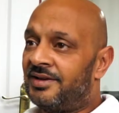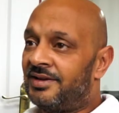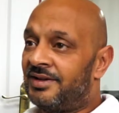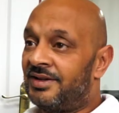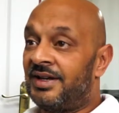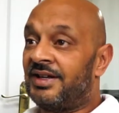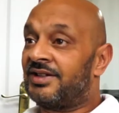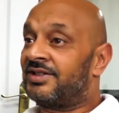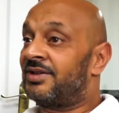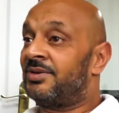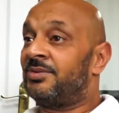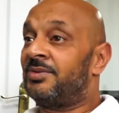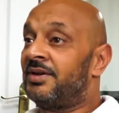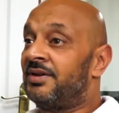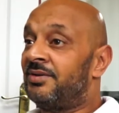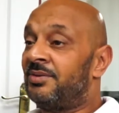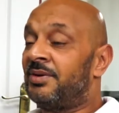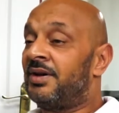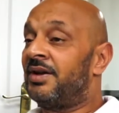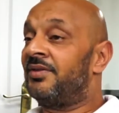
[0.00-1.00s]
Like I said, we
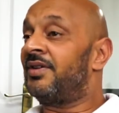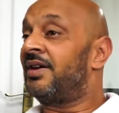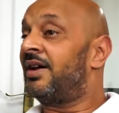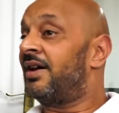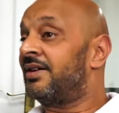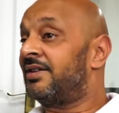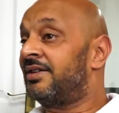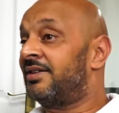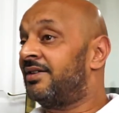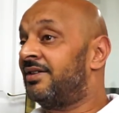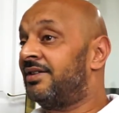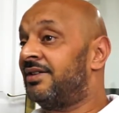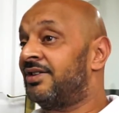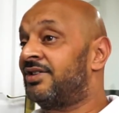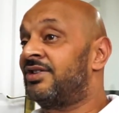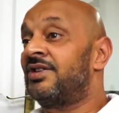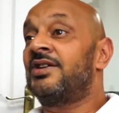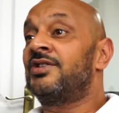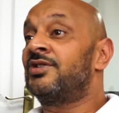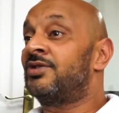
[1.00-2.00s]
never had the
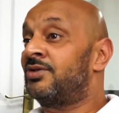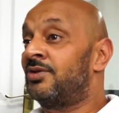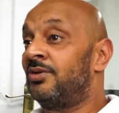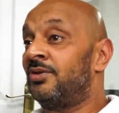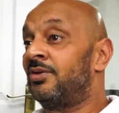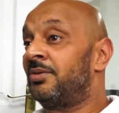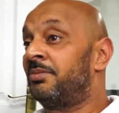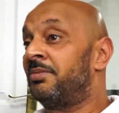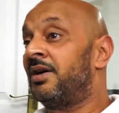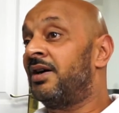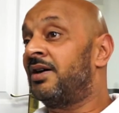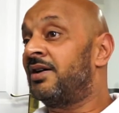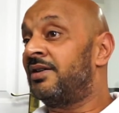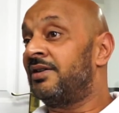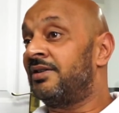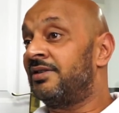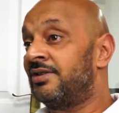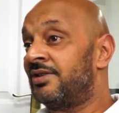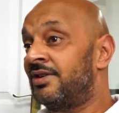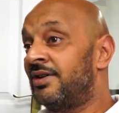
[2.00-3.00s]
chance to look back
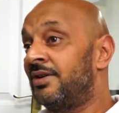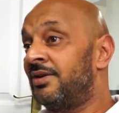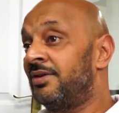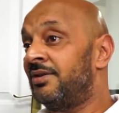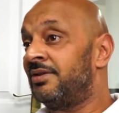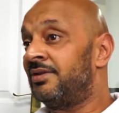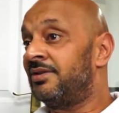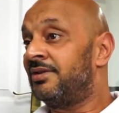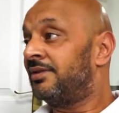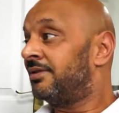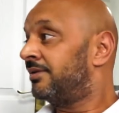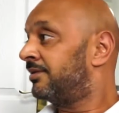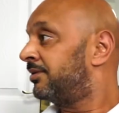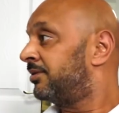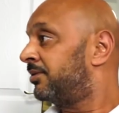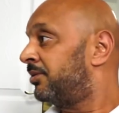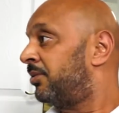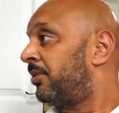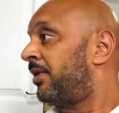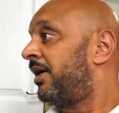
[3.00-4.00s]
and say
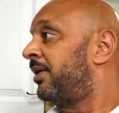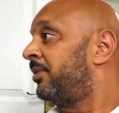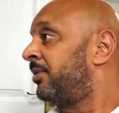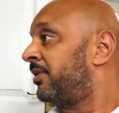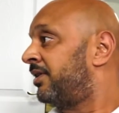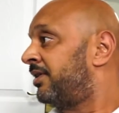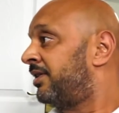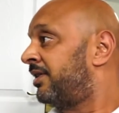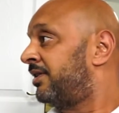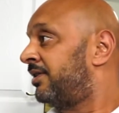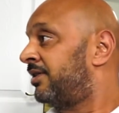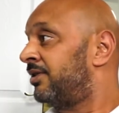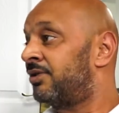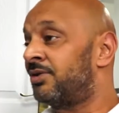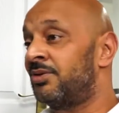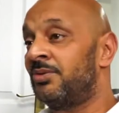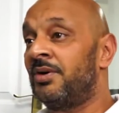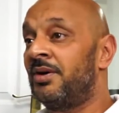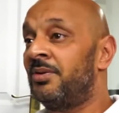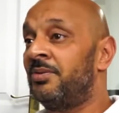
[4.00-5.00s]
why we did this or
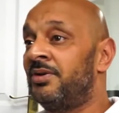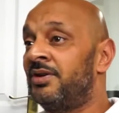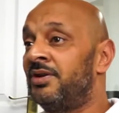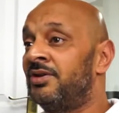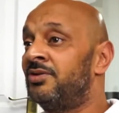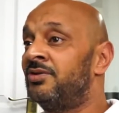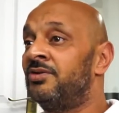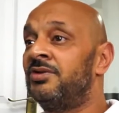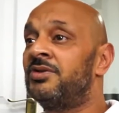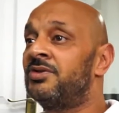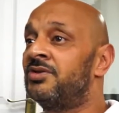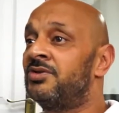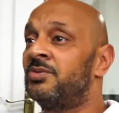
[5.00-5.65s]
why we didn't do this.